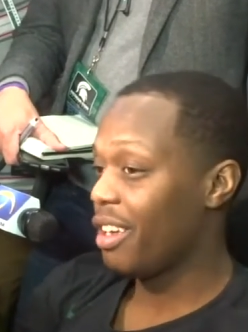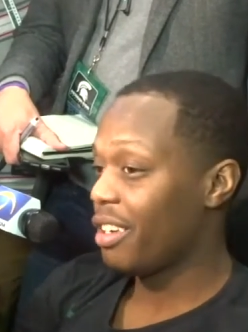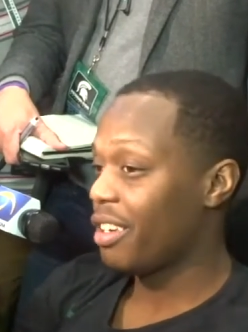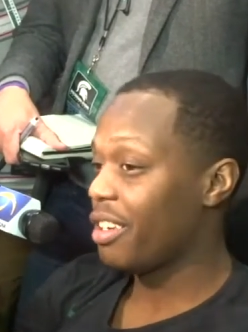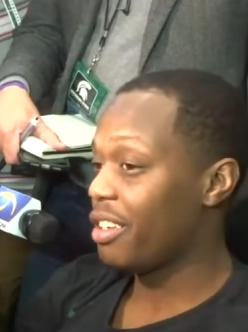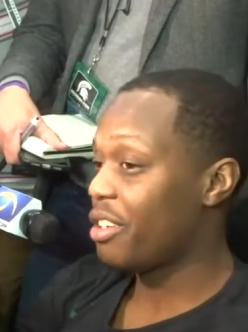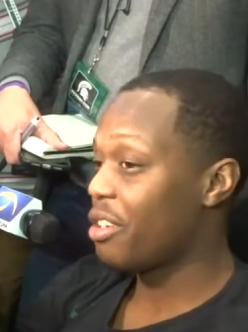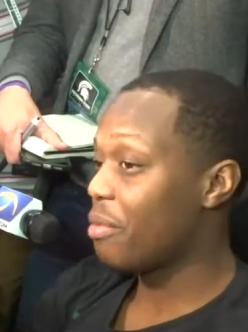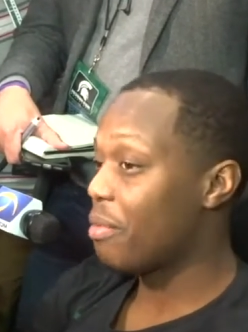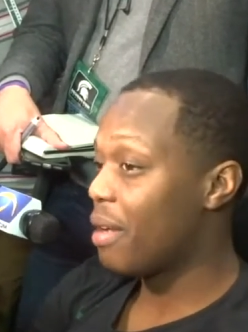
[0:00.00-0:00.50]

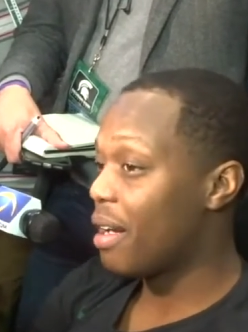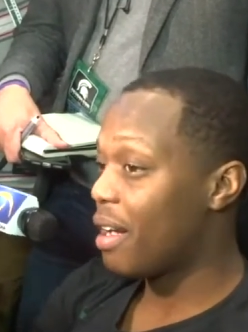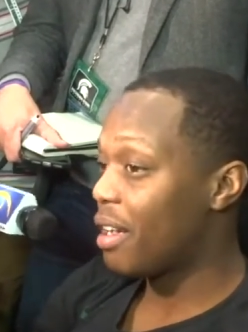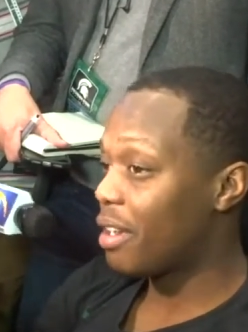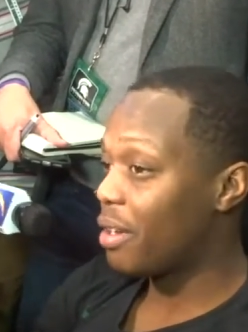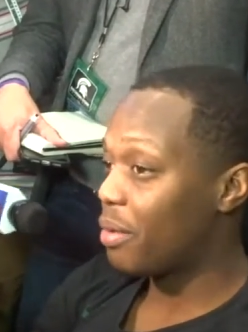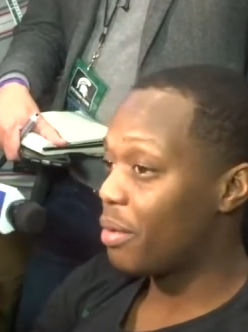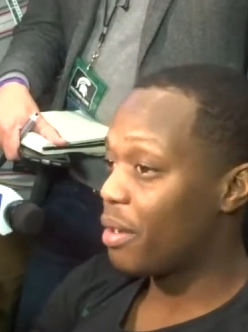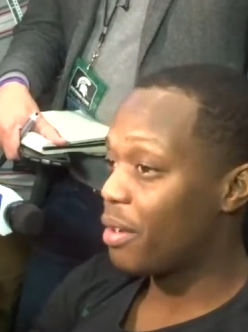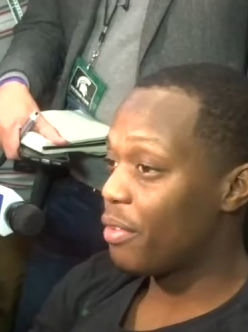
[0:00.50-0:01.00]
Getting your
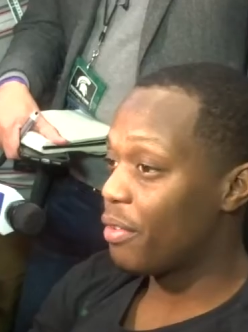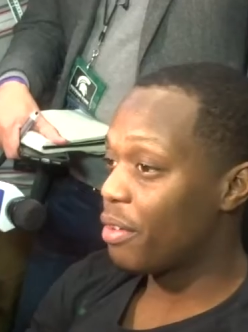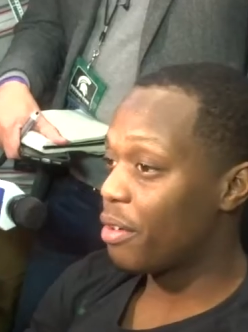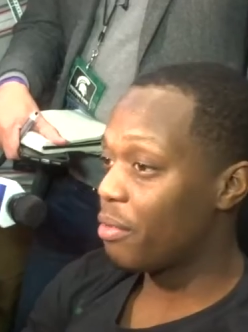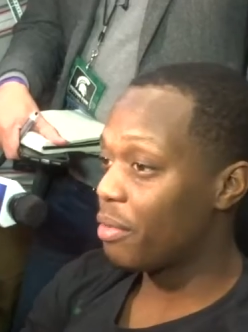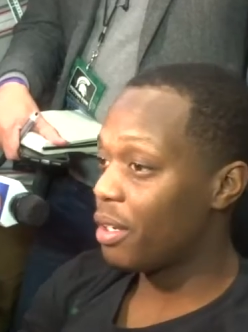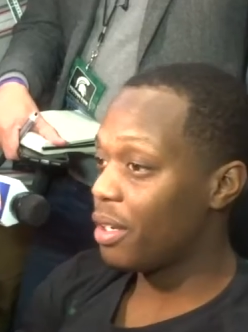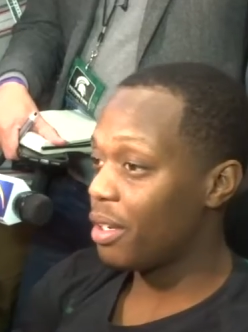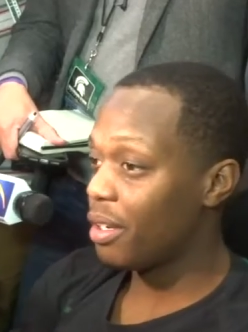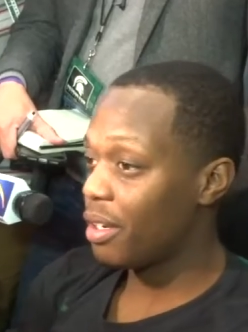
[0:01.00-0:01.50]
mind away from
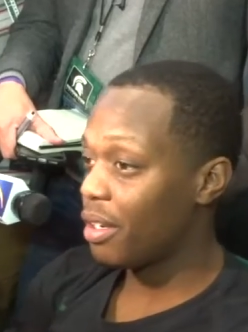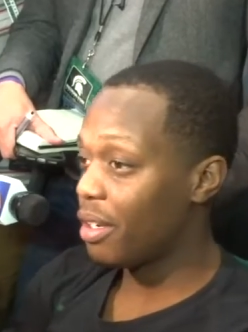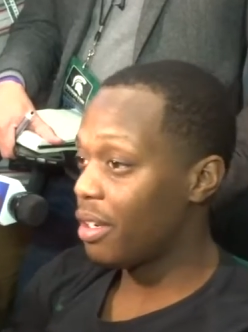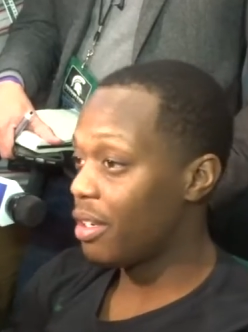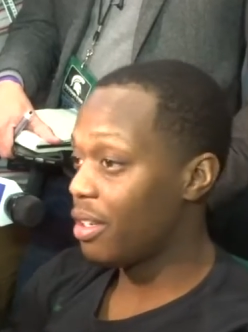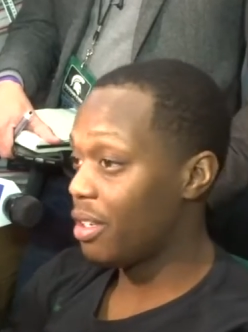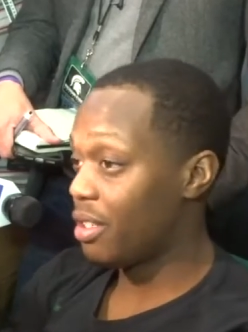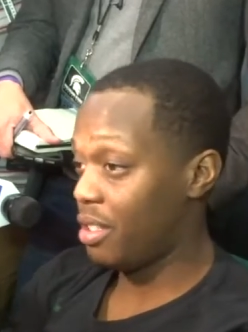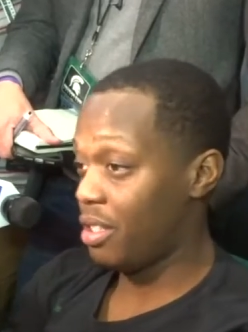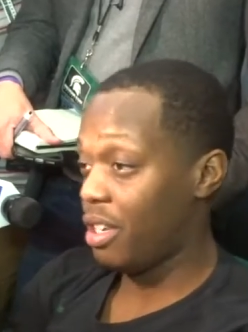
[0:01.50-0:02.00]
it.
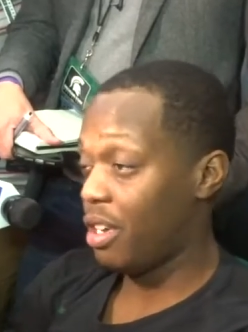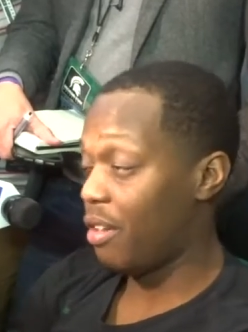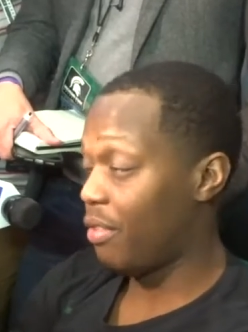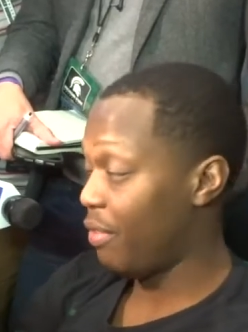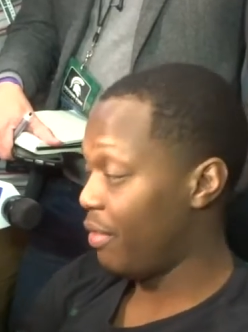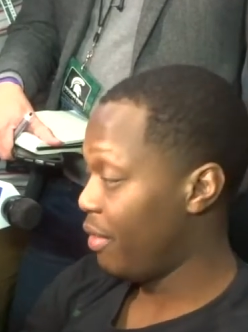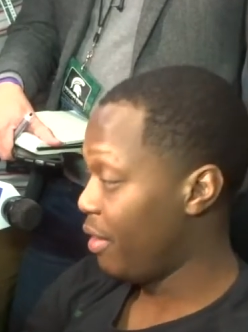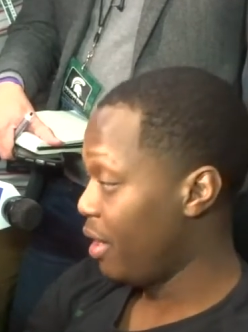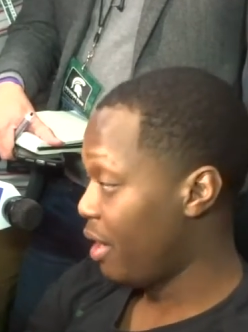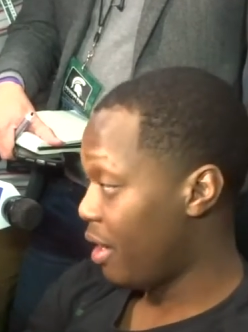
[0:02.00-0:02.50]
Uh, it's
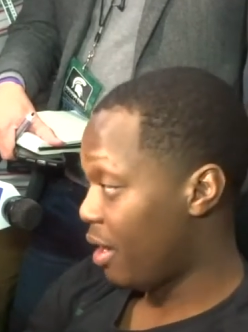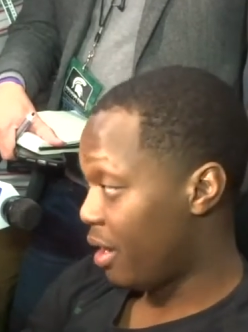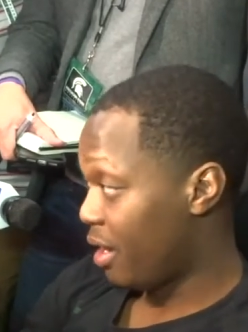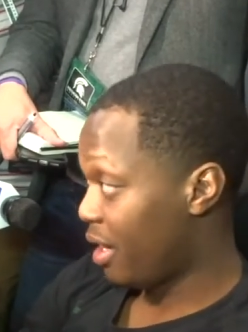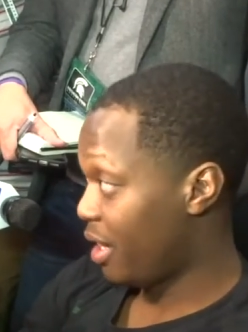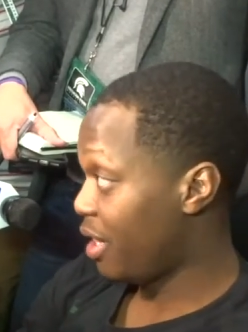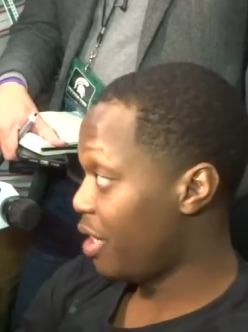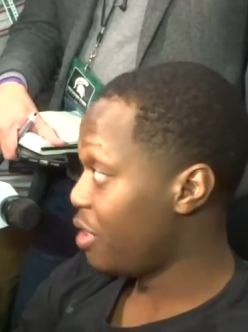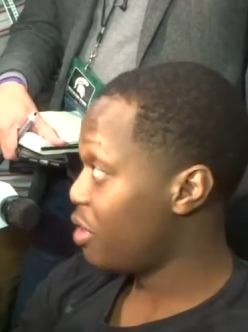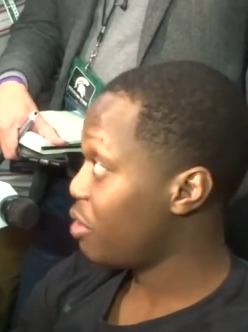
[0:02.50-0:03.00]
tough
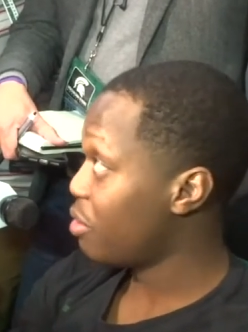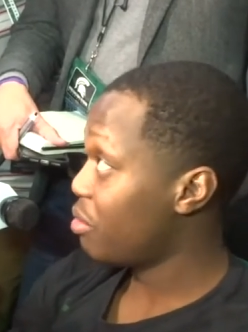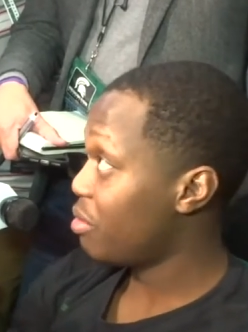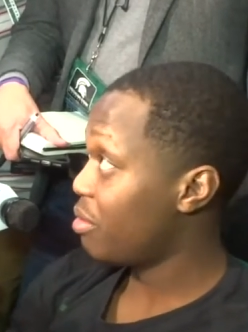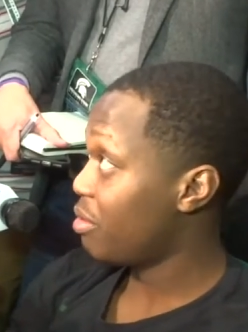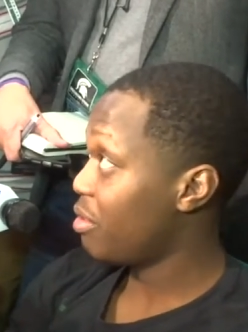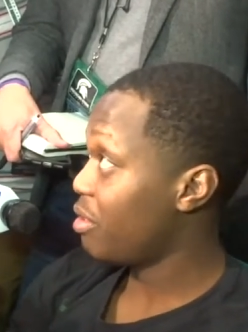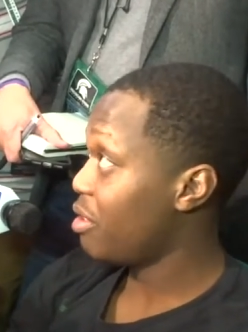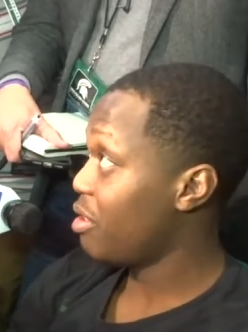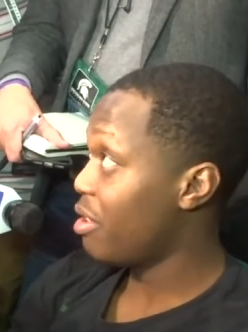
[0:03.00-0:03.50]
they hit you,
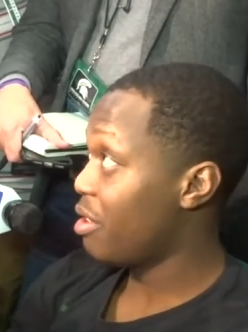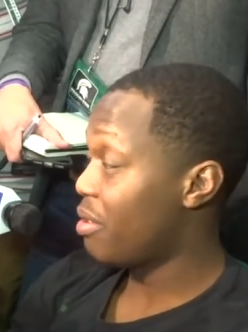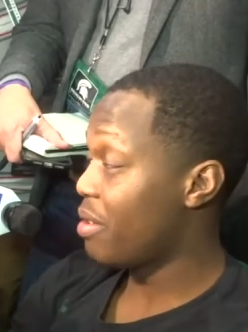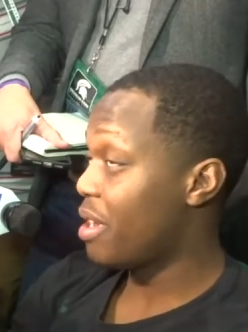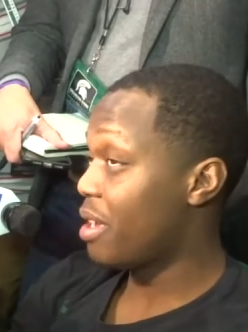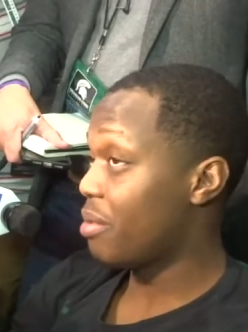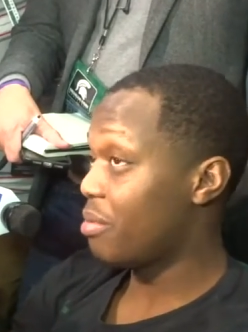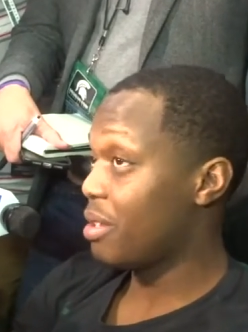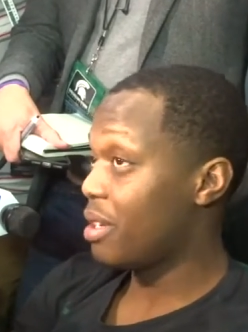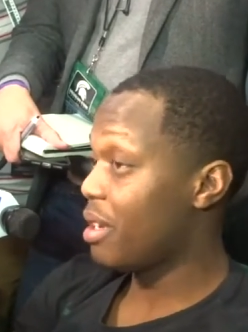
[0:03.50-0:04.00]
you know, at
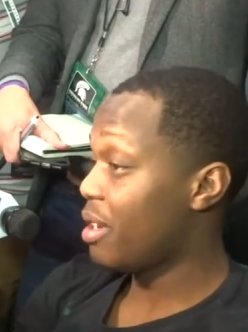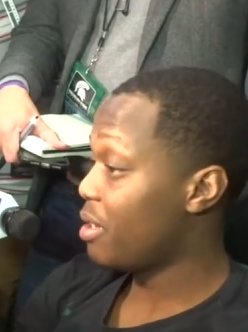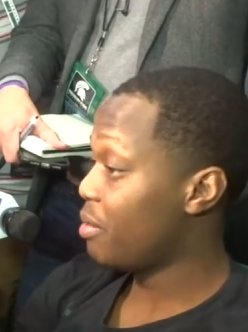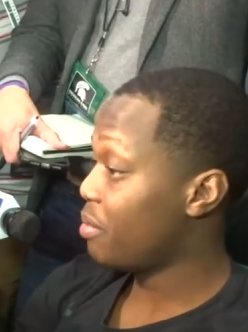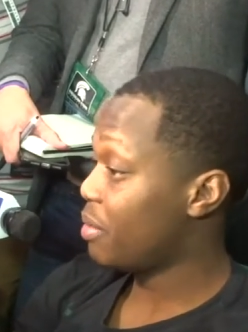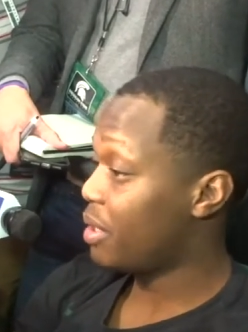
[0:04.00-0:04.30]
random times.